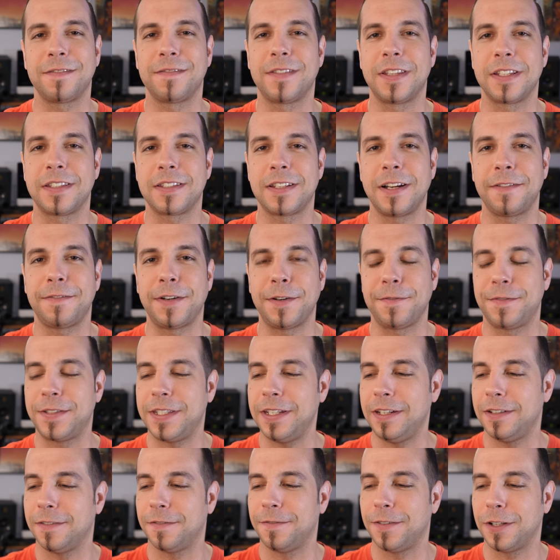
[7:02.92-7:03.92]
of the stuff I've
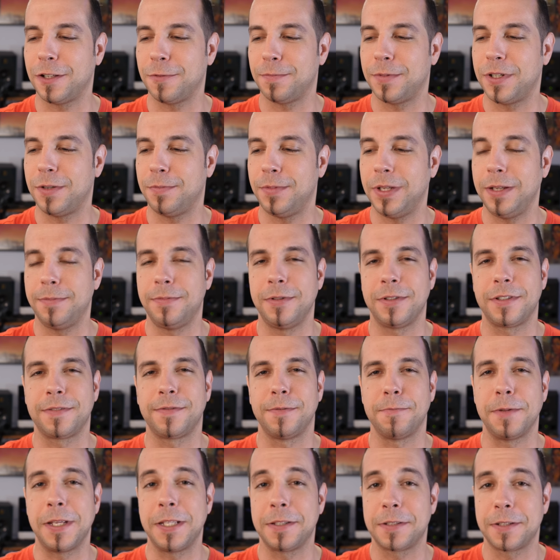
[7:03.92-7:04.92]
seen of Philip Chbeeb was
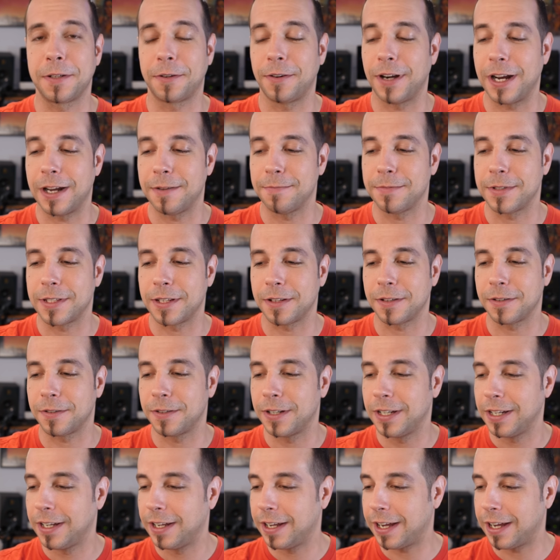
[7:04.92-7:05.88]
from Instagram, so